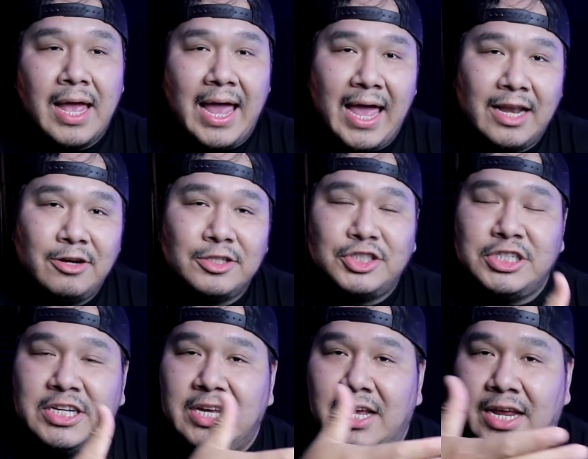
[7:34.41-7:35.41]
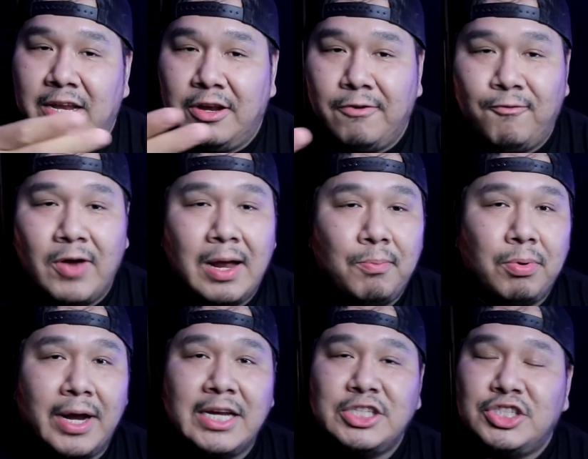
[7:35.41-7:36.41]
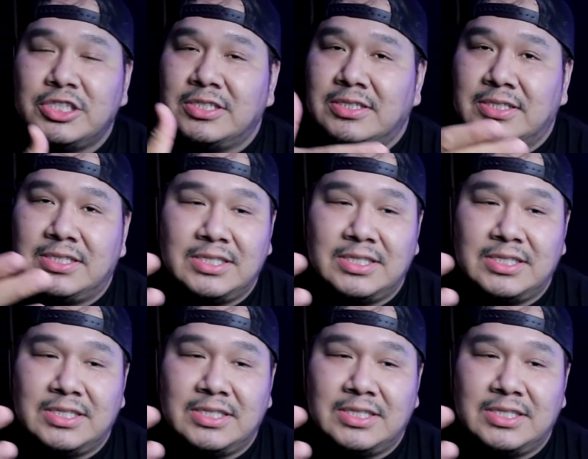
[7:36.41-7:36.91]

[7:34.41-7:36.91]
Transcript: energy and your vibrations